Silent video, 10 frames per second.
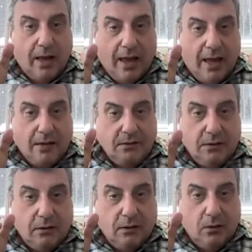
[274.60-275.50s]
And
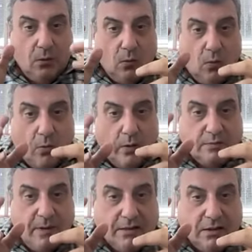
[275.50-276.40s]
what we're
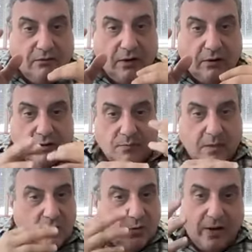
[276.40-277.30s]
expecting to vary is
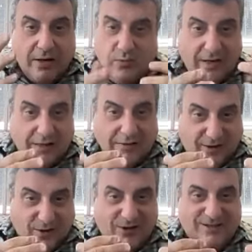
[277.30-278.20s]
maybe the ways we get
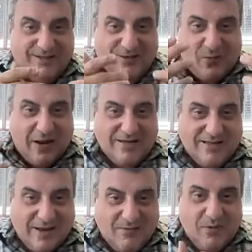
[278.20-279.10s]
there, the ways
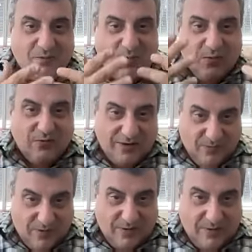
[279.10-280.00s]
that we move
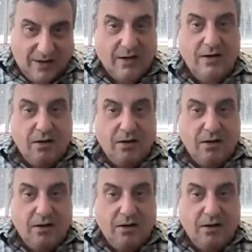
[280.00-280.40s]
within there.